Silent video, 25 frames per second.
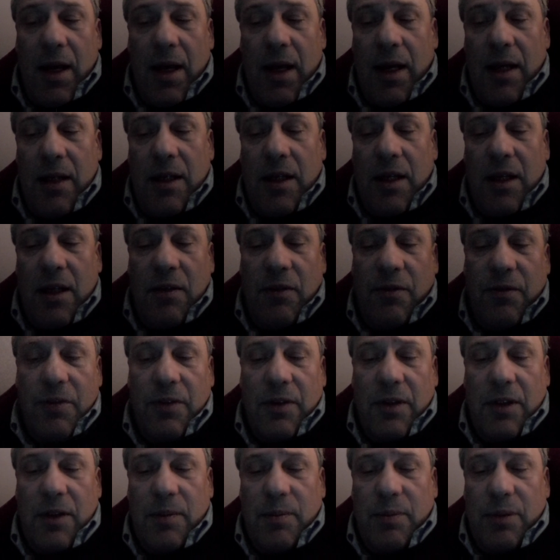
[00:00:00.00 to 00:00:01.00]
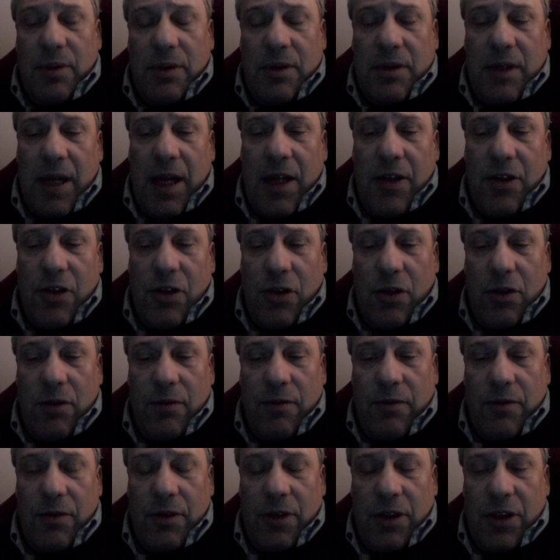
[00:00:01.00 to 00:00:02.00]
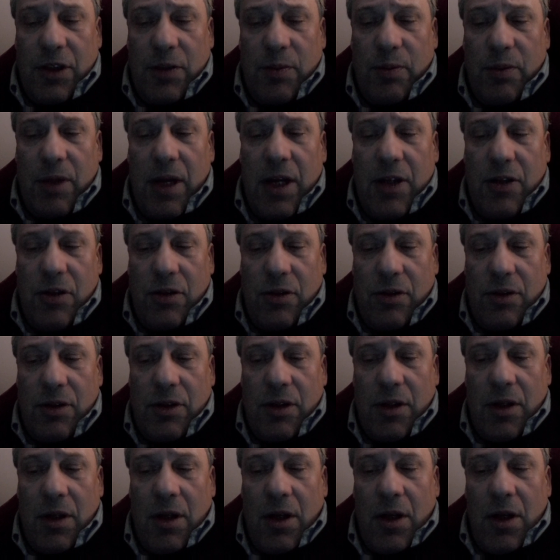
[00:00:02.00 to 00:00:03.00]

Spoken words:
an infinite potential for expressions